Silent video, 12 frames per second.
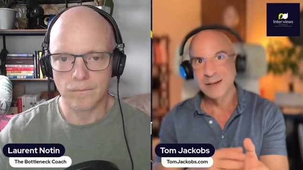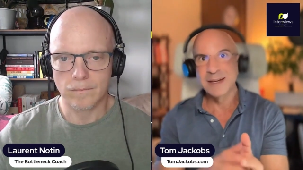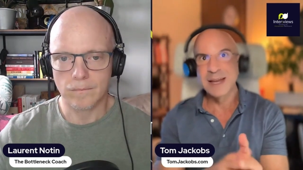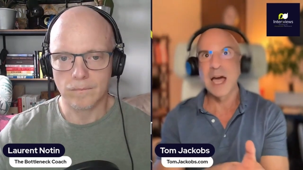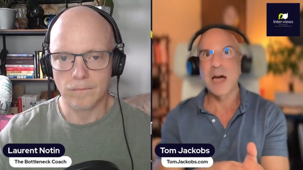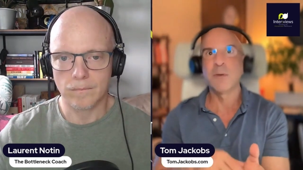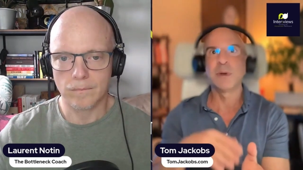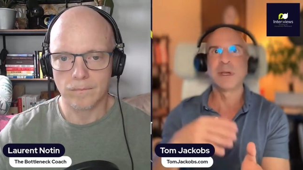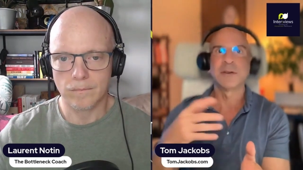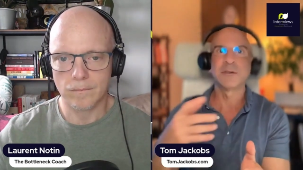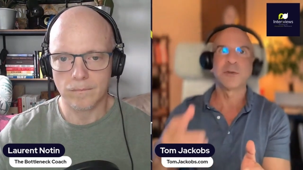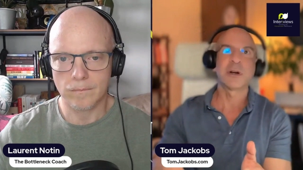Speaker 1: now we
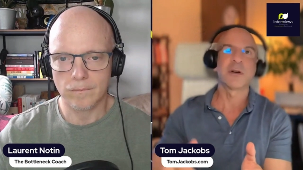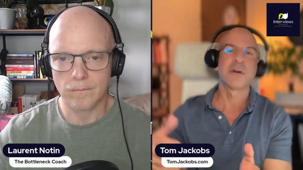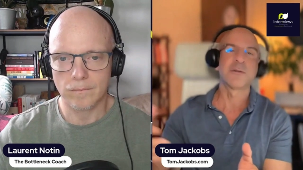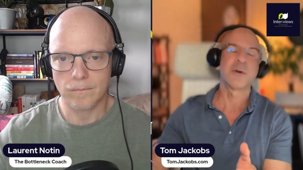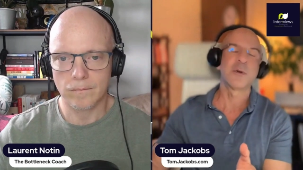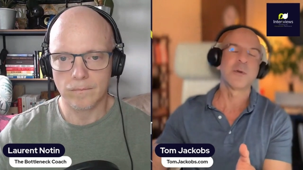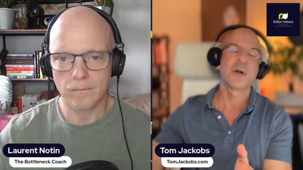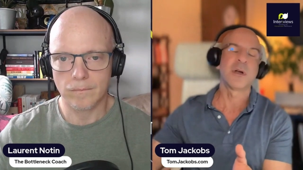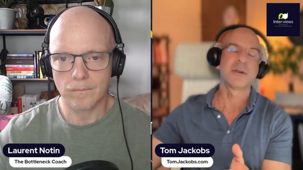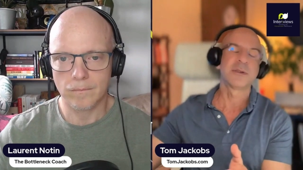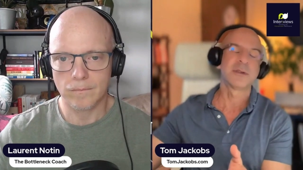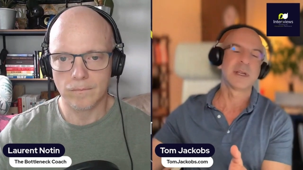can trigger a phone call
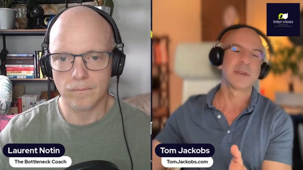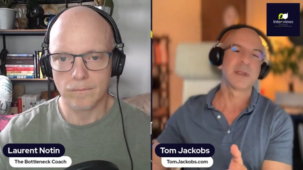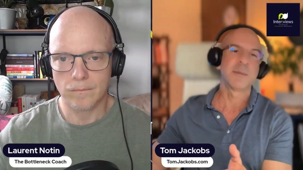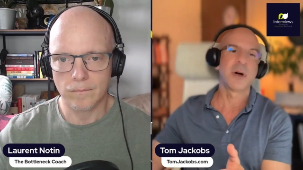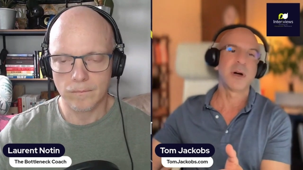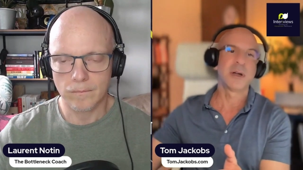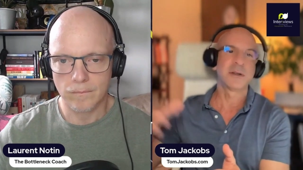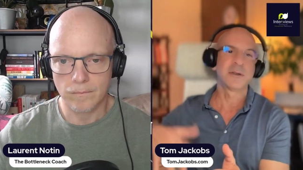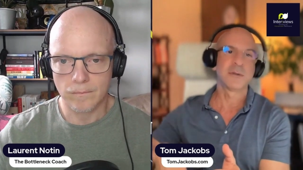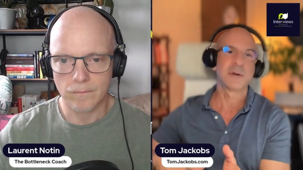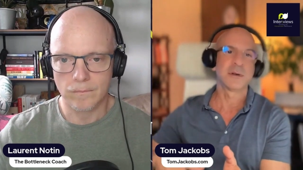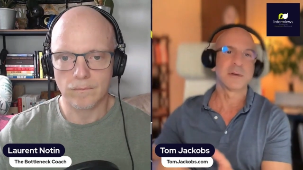to get them
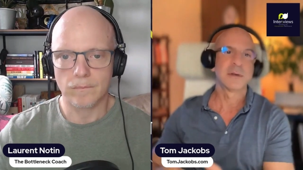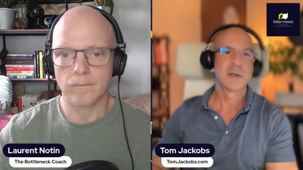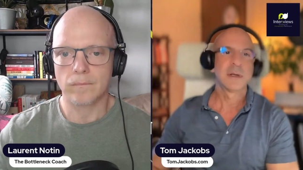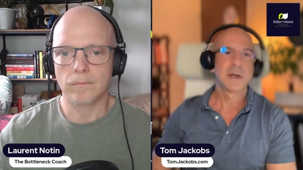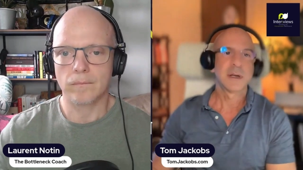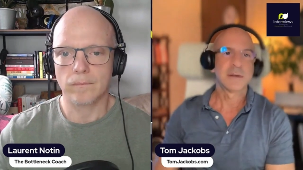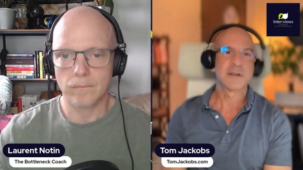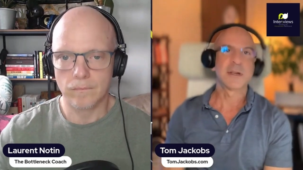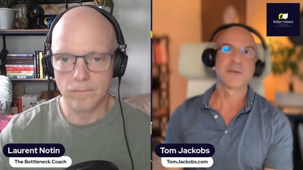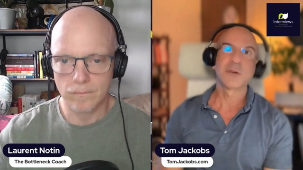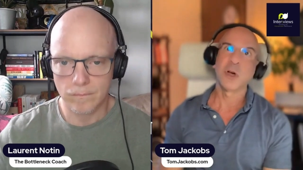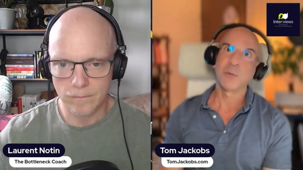onto a, a sales
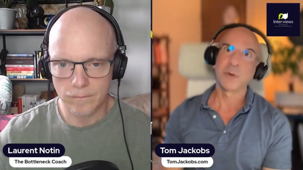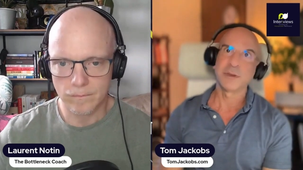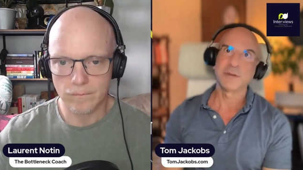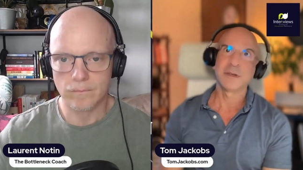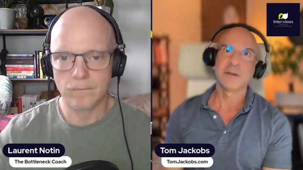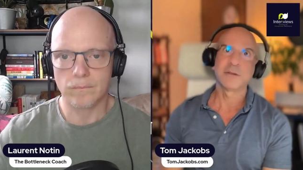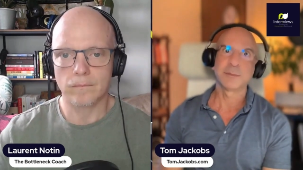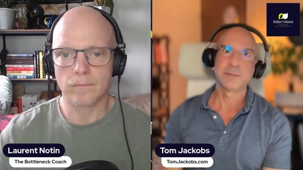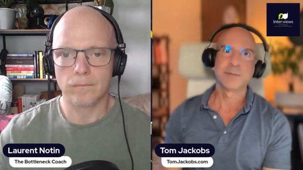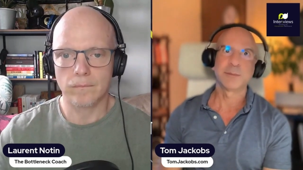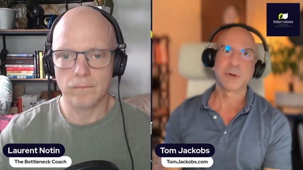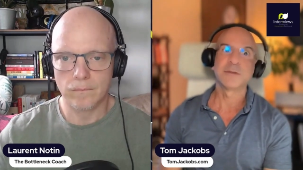call with the
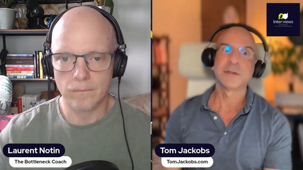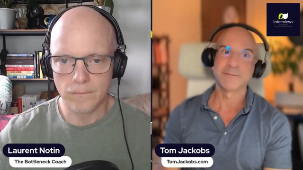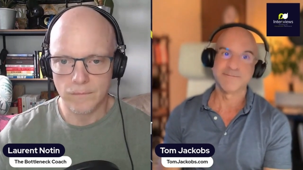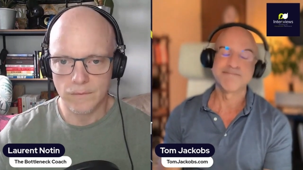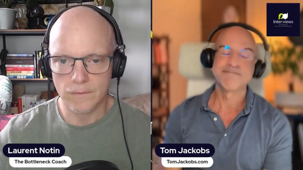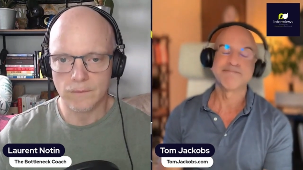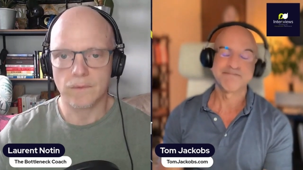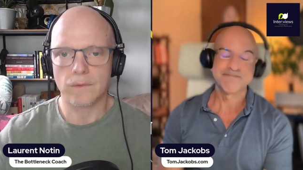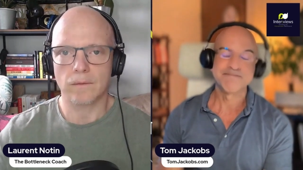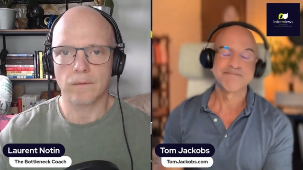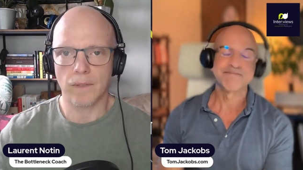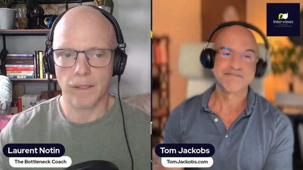salesperson.
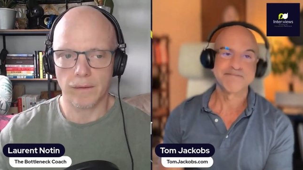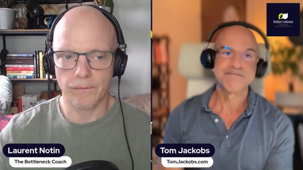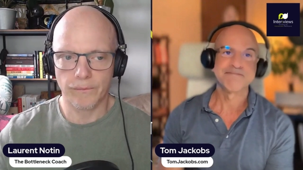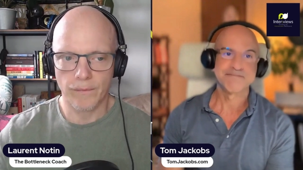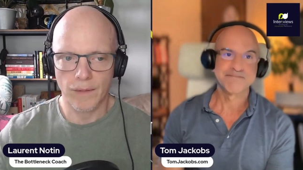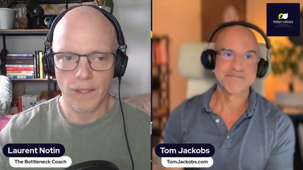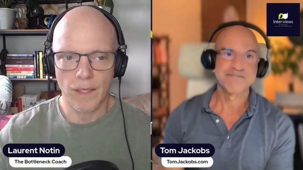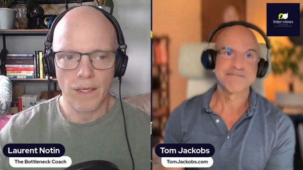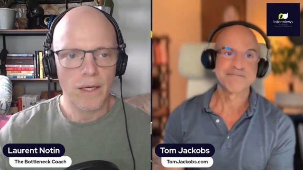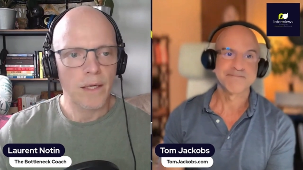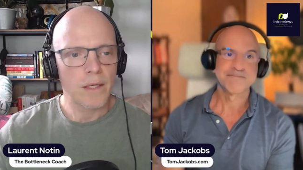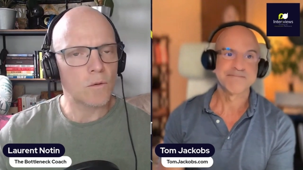
Speaker 2: Right.
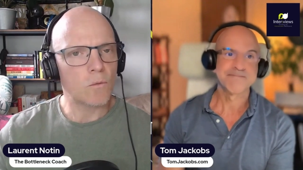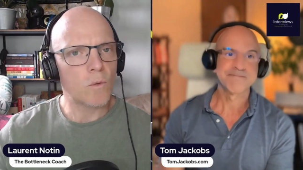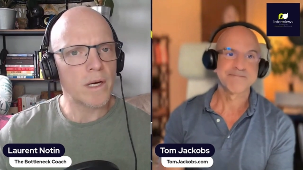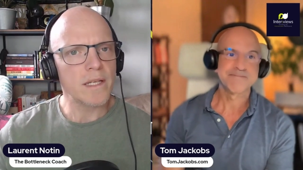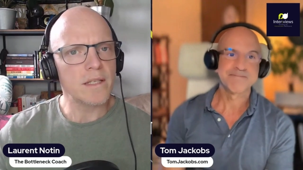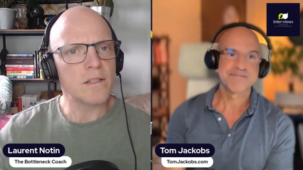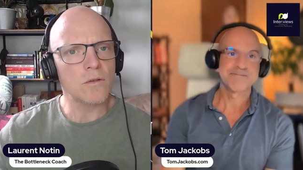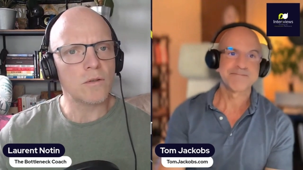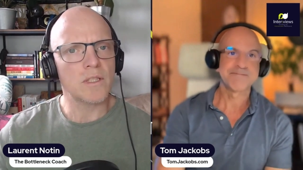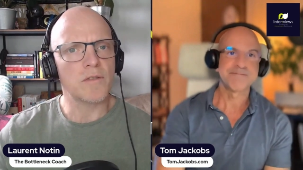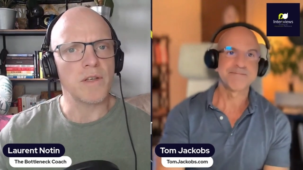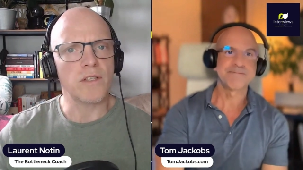So, what is your
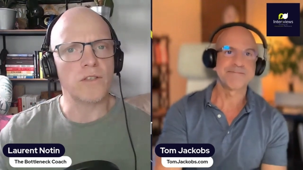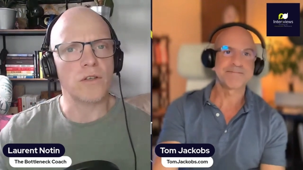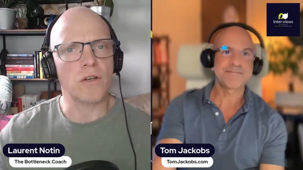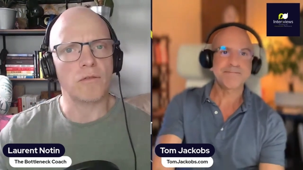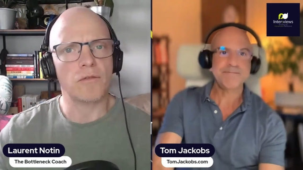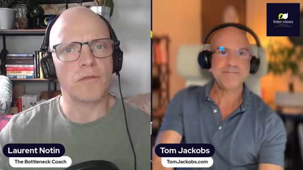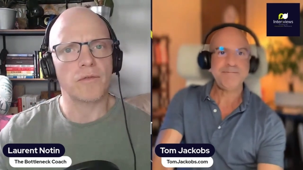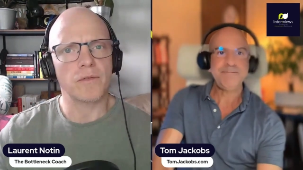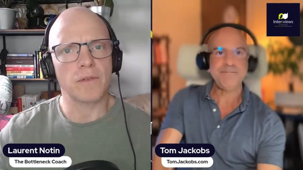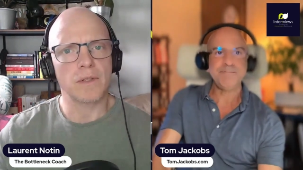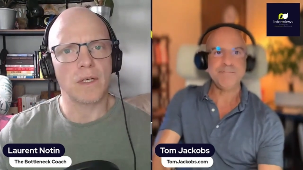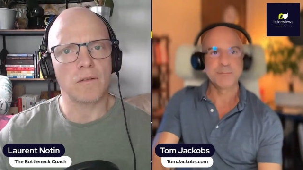definition of
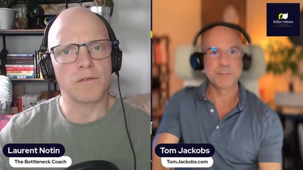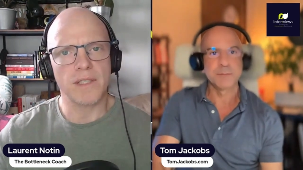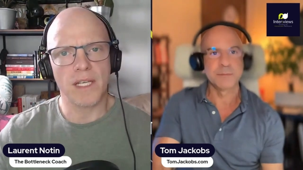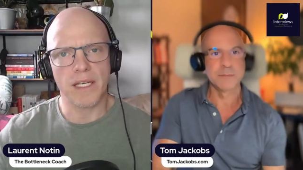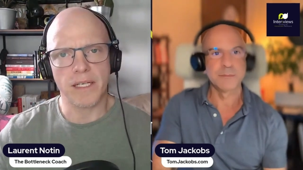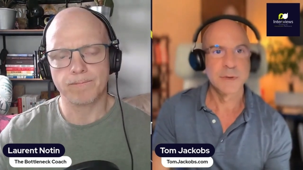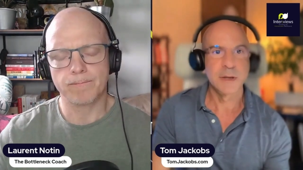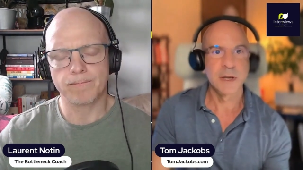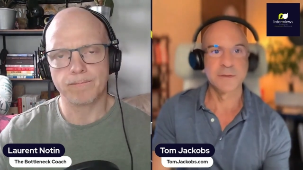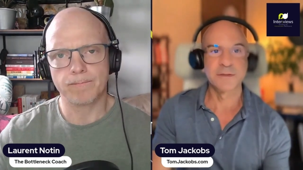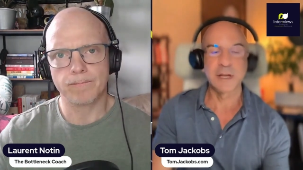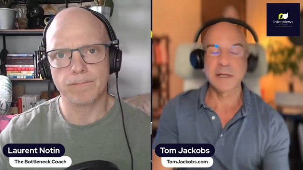upselling? Of
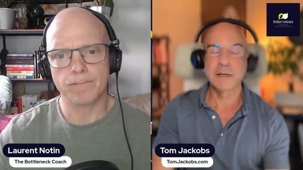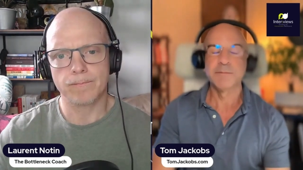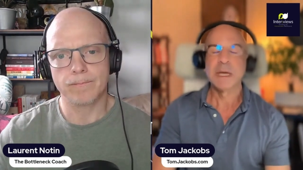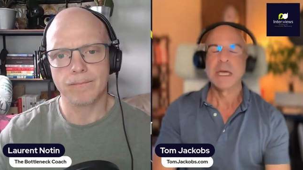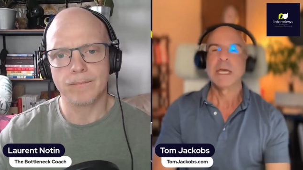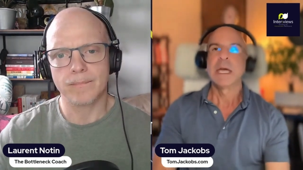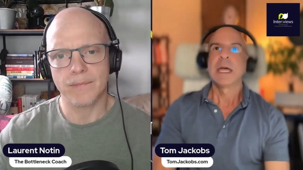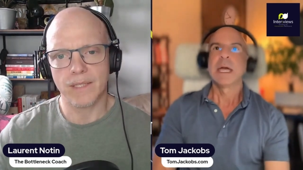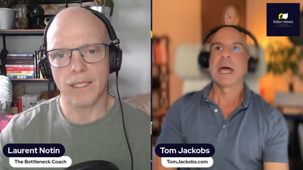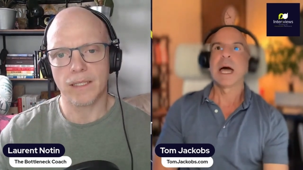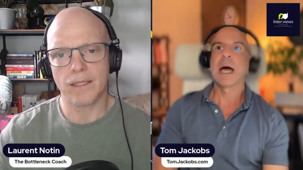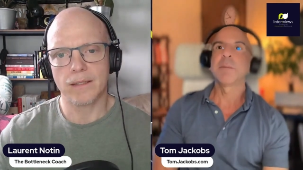selling? Yeah.
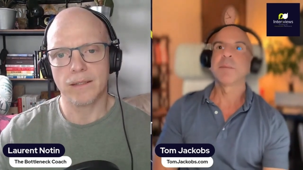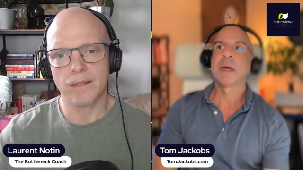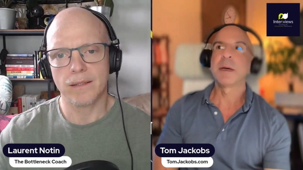Um,